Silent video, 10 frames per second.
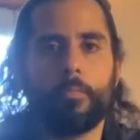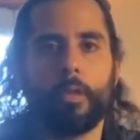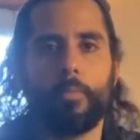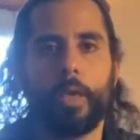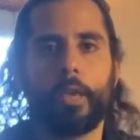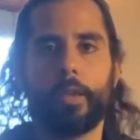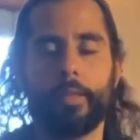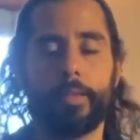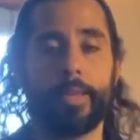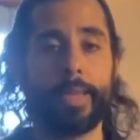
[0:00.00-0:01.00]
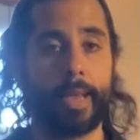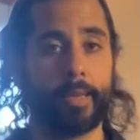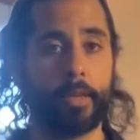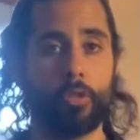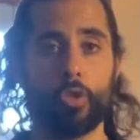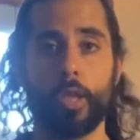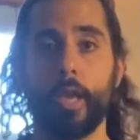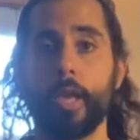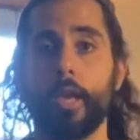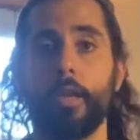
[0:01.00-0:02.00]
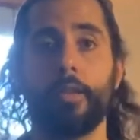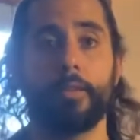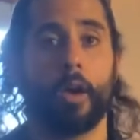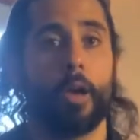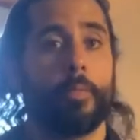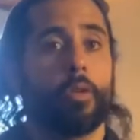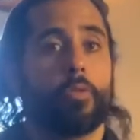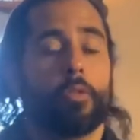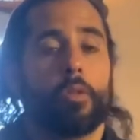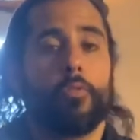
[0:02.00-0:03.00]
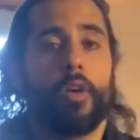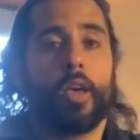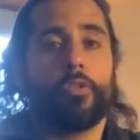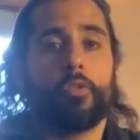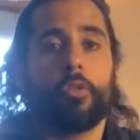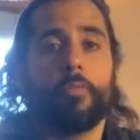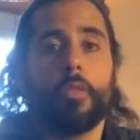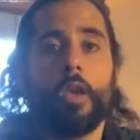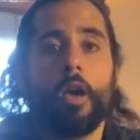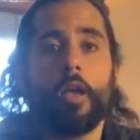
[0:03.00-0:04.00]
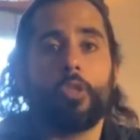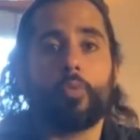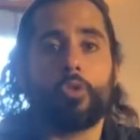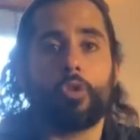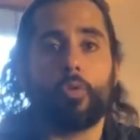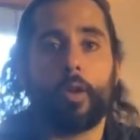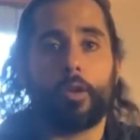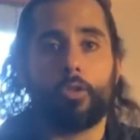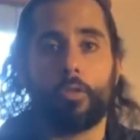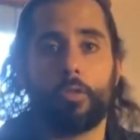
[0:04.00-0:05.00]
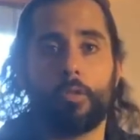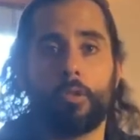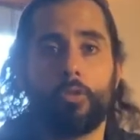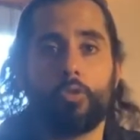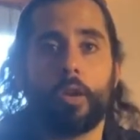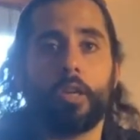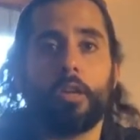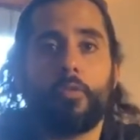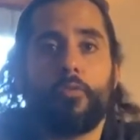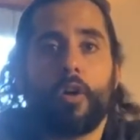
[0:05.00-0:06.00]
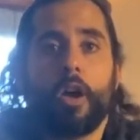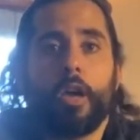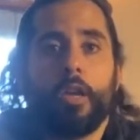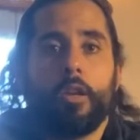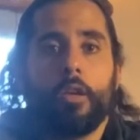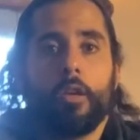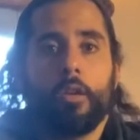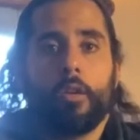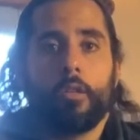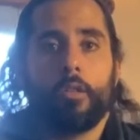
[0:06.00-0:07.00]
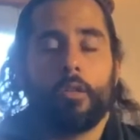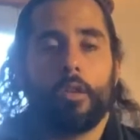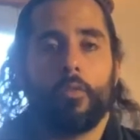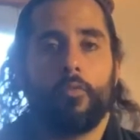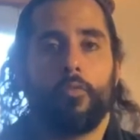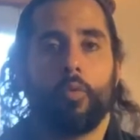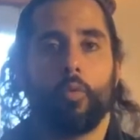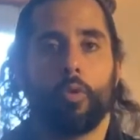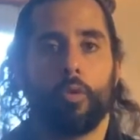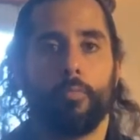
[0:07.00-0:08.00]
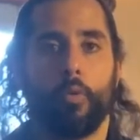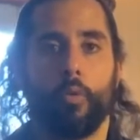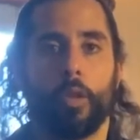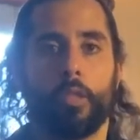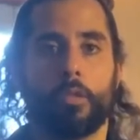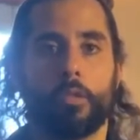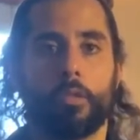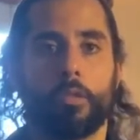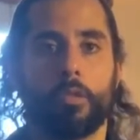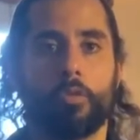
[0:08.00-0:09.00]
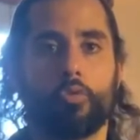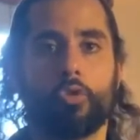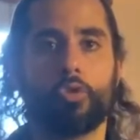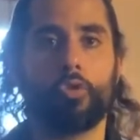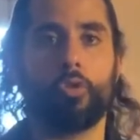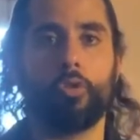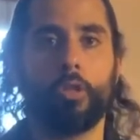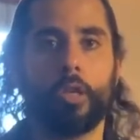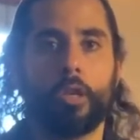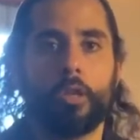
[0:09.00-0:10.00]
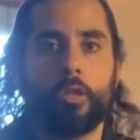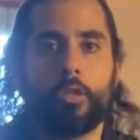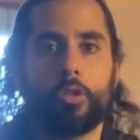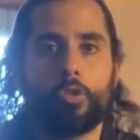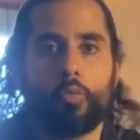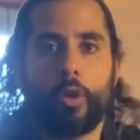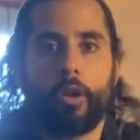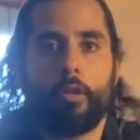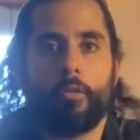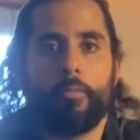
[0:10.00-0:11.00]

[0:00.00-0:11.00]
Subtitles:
Making it as connected as you can. In time, it goes a little faster. And switching directions. Still trying to define the 4 points so that you're circling the square.